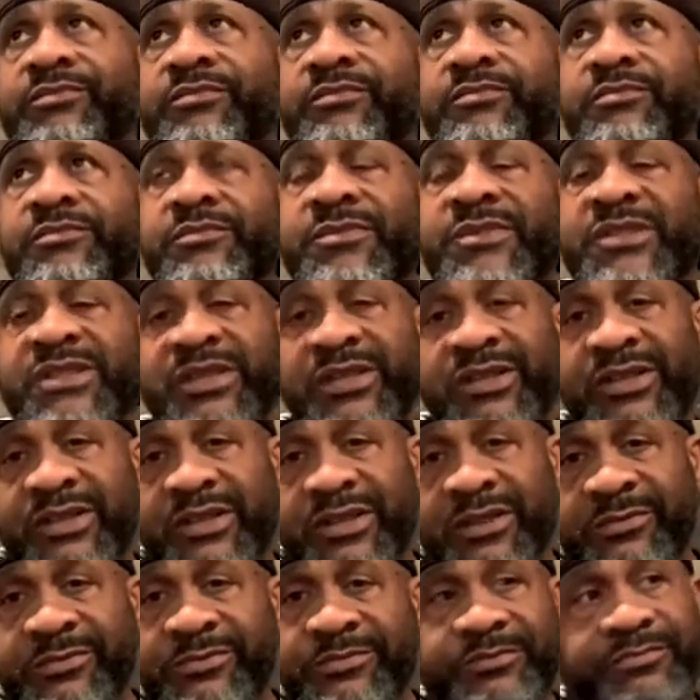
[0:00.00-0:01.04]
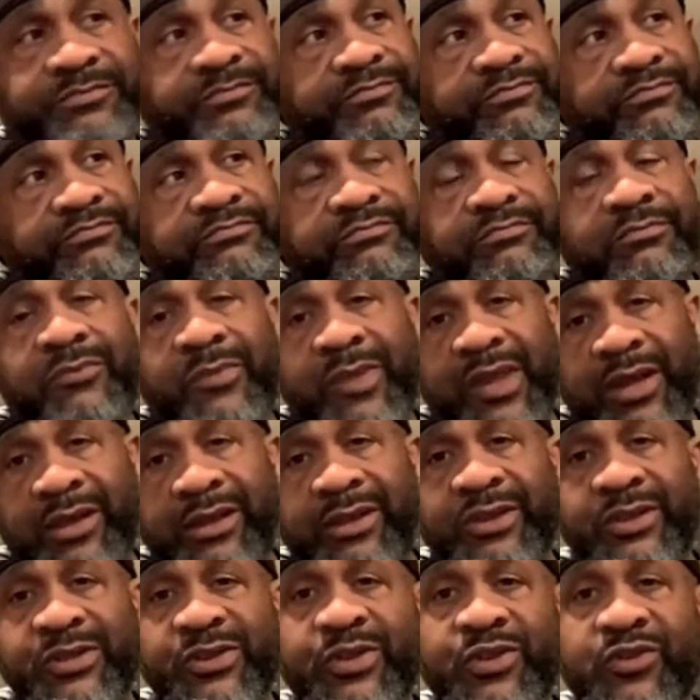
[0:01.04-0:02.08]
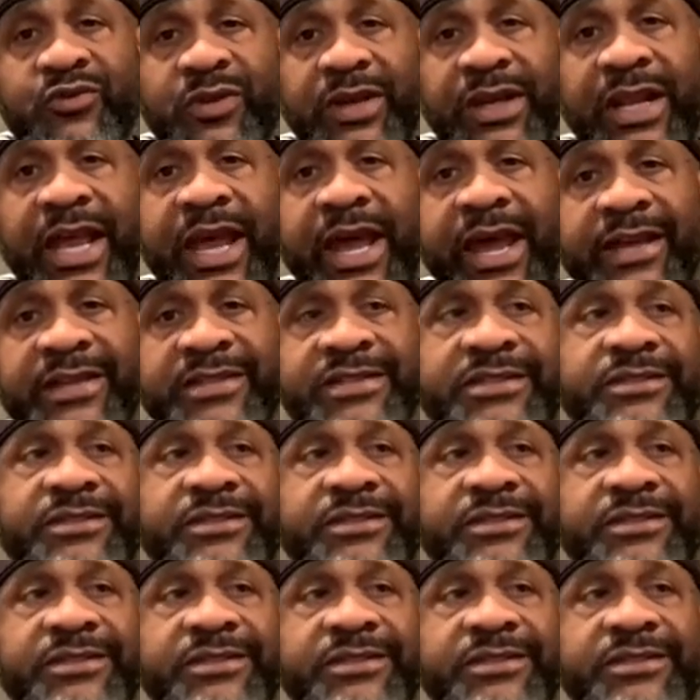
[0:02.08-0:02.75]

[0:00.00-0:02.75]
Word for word: sitting there a little too relaxed.